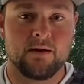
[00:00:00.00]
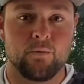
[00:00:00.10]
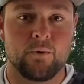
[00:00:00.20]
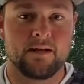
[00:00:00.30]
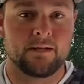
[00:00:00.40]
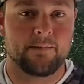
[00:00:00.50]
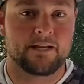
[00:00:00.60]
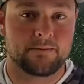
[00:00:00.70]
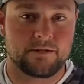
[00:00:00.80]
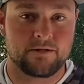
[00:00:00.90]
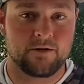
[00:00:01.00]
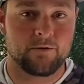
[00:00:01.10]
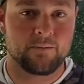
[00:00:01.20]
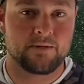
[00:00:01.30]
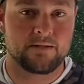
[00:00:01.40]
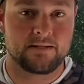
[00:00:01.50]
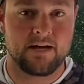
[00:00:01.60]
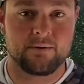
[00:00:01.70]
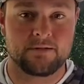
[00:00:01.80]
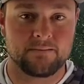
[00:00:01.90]
Winning a Bassmaster Open is
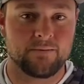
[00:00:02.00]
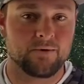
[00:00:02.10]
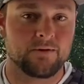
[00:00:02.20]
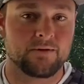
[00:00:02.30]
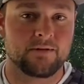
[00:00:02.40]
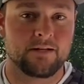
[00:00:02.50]
not what's important.